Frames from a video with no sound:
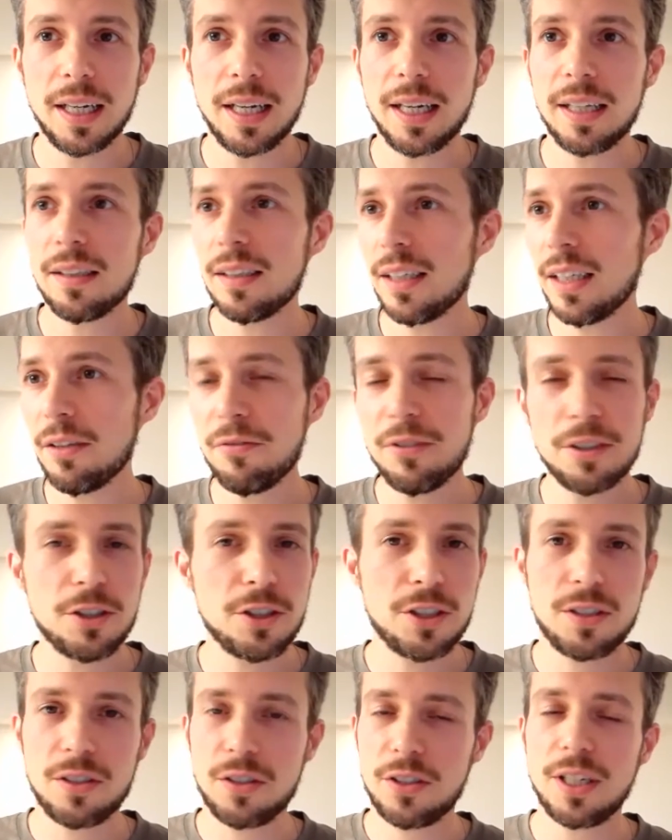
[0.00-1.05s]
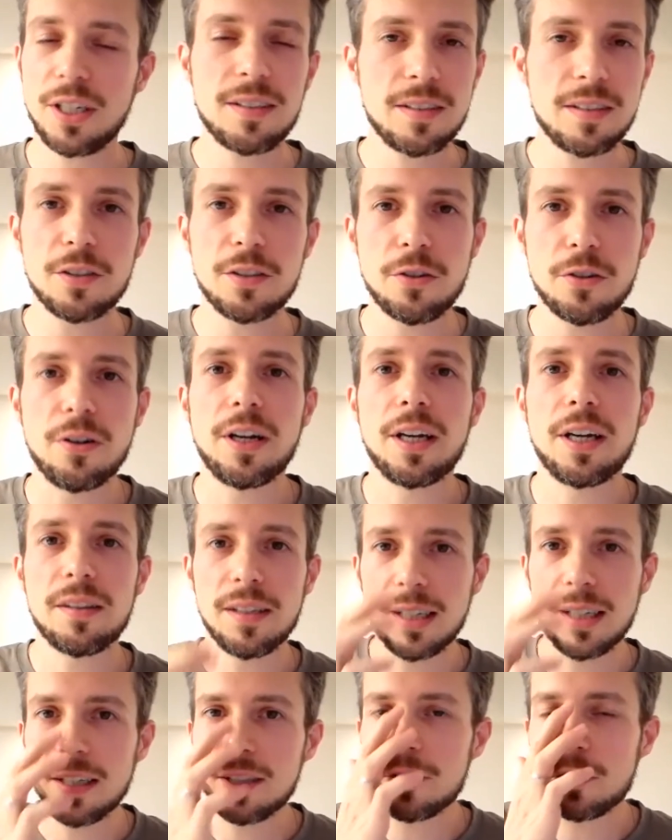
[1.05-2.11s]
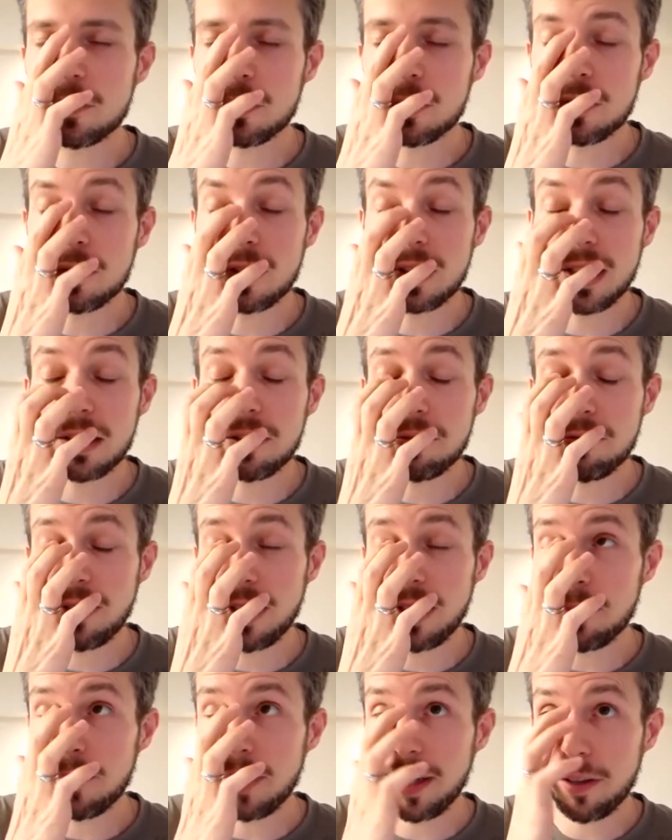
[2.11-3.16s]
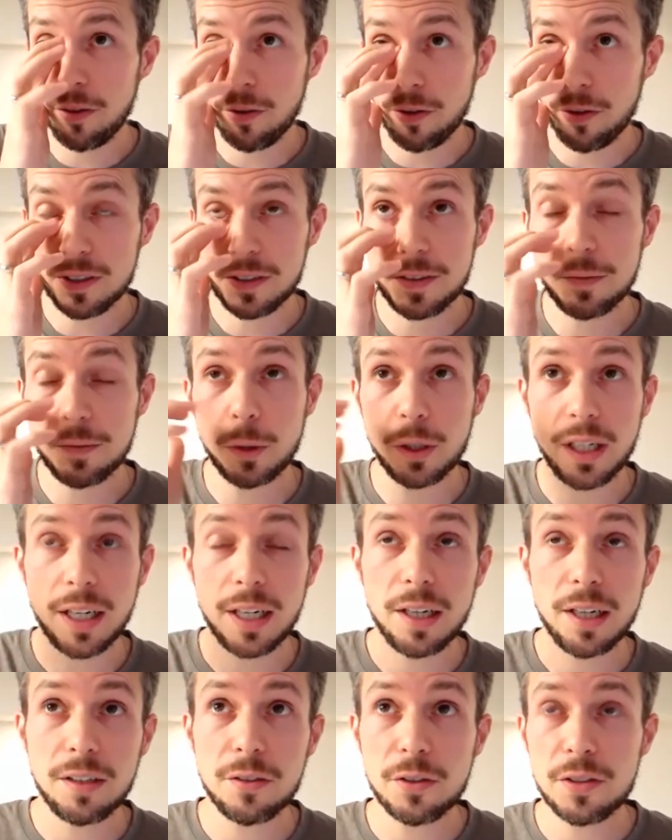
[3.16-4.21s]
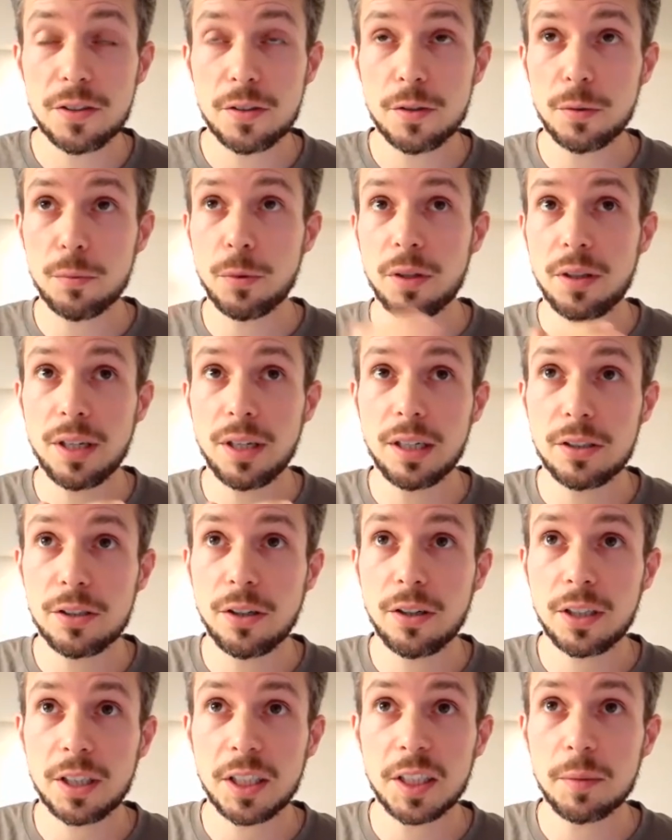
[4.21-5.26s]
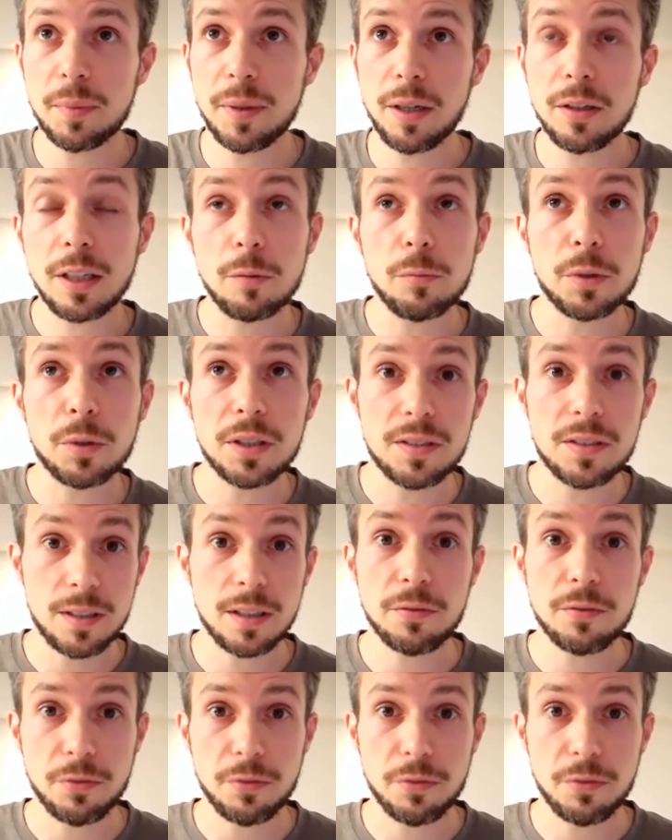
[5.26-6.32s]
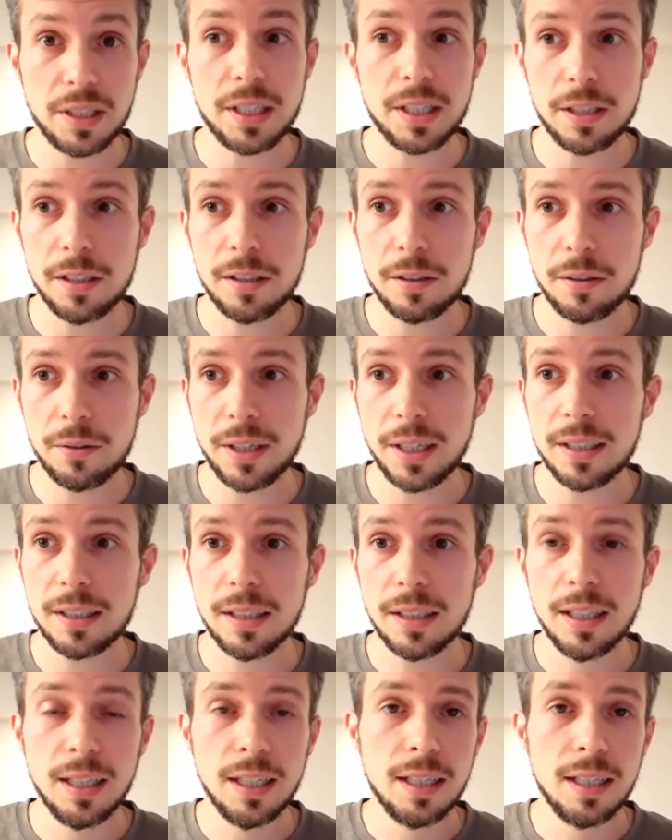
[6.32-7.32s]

and if it's just a drawing that I do to clarify my thoughts, what I understood, what they are talking about, and we start from there, right?